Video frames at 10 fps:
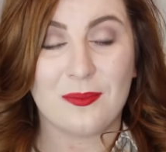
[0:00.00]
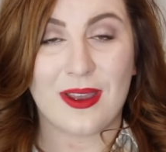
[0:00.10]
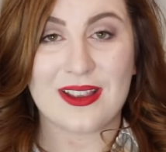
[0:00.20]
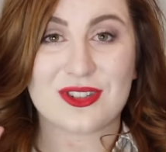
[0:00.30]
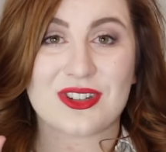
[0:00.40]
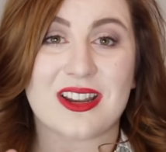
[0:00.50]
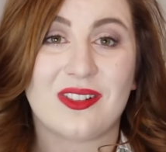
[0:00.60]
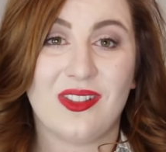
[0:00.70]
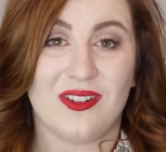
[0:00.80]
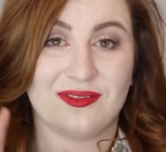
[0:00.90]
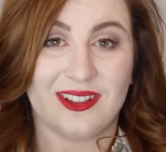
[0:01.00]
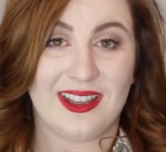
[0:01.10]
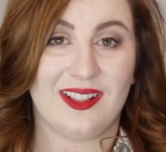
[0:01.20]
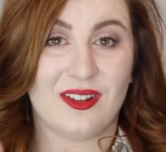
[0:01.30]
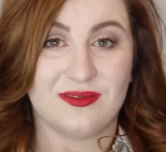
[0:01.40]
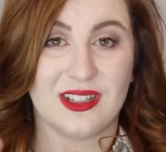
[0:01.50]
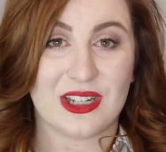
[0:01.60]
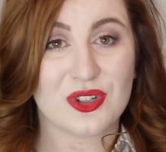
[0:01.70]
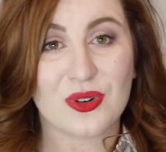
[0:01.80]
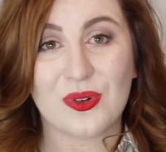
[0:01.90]
but it's just a lovely,
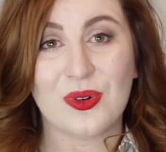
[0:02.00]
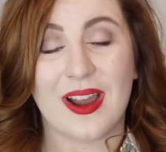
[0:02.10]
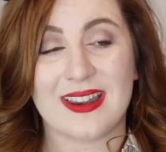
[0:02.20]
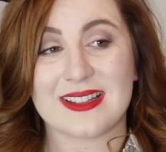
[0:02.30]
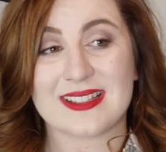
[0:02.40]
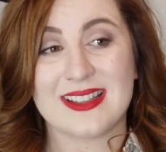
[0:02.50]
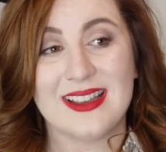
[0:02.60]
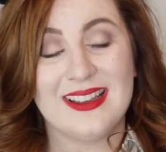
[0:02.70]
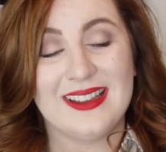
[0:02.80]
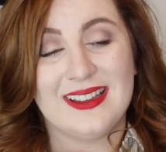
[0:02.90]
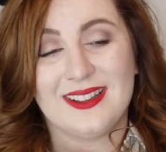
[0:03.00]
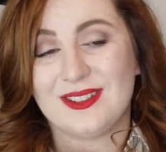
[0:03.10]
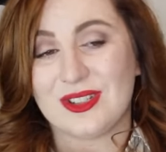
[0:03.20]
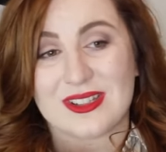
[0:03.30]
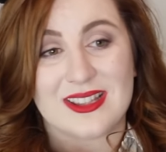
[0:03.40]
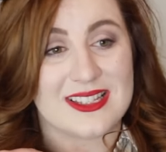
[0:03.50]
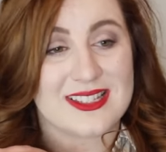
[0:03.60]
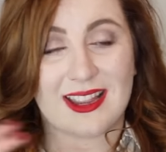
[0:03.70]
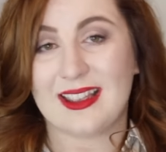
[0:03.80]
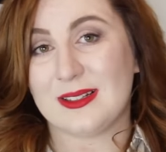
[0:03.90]
lovely show, and it's just the
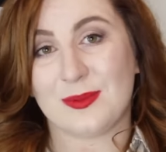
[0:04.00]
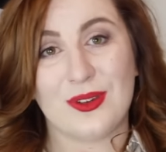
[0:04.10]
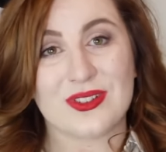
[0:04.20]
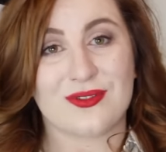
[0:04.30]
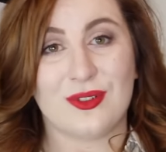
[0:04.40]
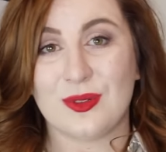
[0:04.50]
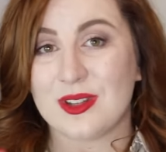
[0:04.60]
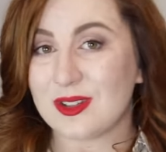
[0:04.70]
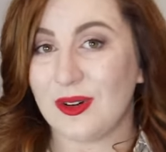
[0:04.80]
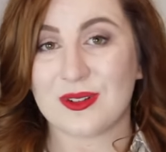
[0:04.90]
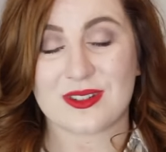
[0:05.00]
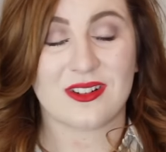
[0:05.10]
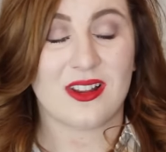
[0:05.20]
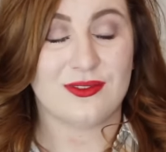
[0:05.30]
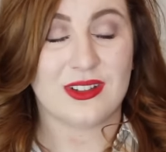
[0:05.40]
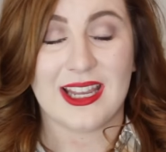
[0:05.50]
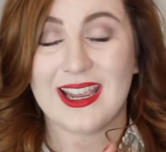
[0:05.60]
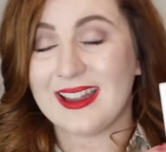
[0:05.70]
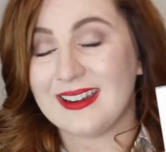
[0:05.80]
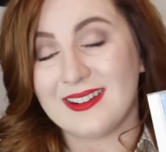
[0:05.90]
singing's beautiful, the songs are
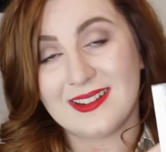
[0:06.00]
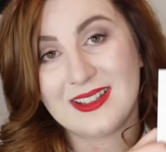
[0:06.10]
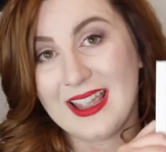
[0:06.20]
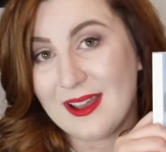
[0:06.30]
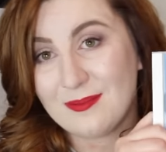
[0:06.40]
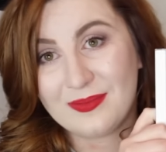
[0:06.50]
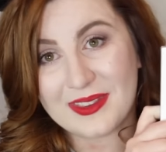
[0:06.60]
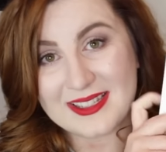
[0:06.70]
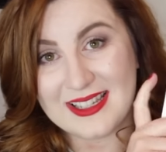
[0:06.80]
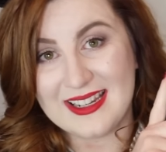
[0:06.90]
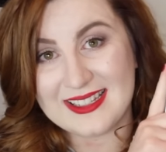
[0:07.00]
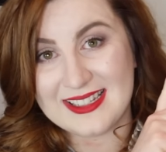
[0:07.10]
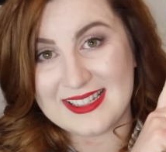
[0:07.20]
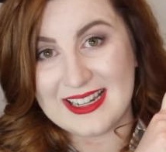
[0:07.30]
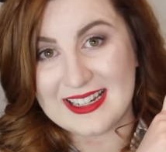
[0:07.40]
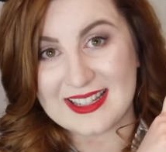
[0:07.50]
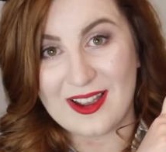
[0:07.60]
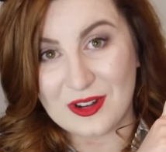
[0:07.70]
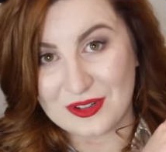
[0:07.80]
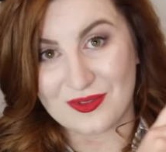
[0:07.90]
lovely, and yeah, seriously, seriously
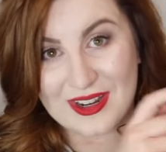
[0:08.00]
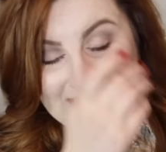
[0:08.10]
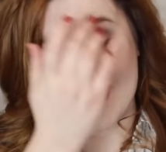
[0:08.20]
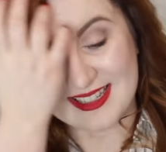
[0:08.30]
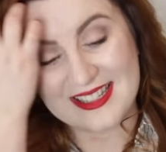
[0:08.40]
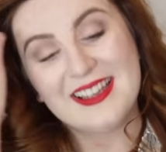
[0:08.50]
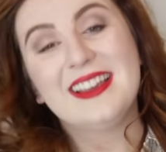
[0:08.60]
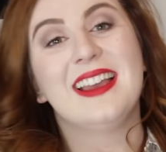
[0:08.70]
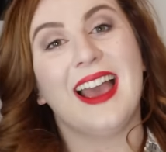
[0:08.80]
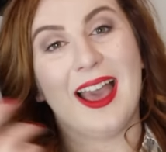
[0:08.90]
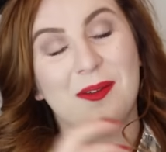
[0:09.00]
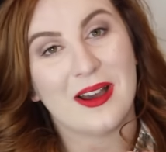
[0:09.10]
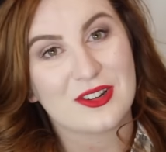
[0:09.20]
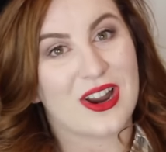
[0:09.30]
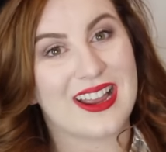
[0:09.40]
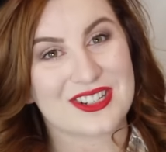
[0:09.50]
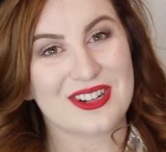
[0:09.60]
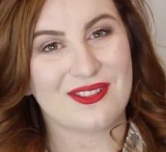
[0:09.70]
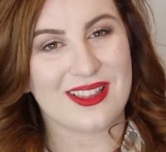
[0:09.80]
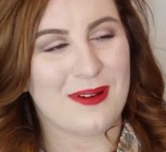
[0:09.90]
underrated um,
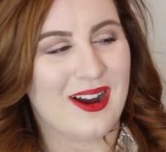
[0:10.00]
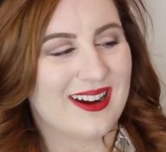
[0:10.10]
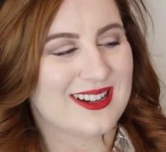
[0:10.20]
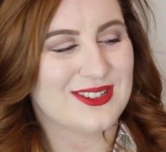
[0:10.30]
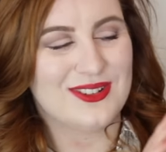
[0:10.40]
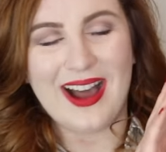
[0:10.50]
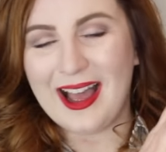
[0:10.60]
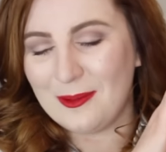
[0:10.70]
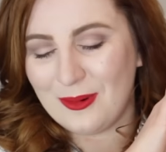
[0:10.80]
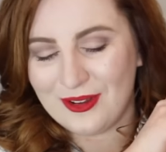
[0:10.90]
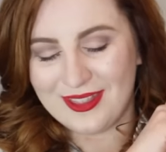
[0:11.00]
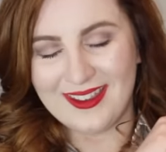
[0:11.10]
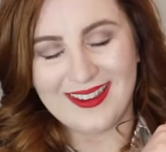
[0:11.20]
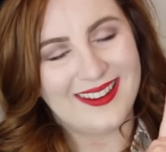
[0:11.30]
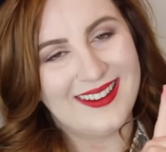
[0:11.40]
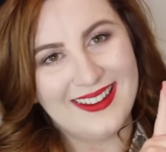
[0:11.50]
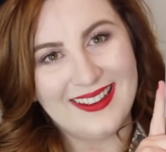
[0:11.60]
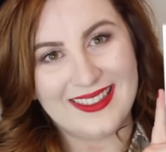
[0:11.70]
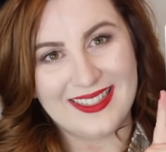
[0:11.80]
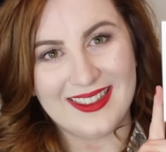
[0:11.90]
attraction of the park. So I bought the
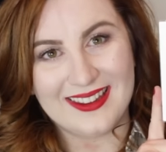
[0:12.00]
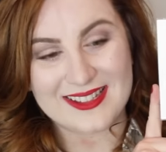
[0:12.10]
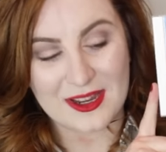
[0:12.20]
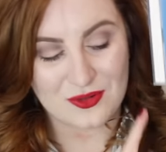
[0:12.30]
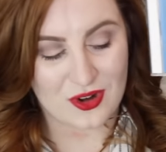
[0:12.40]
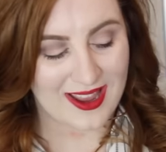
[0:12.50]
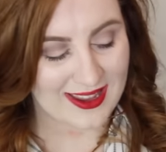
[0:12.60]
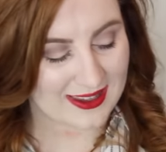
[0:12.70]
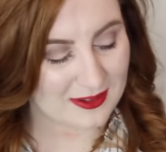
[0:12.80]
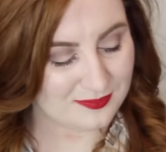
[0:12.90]
the soundtrack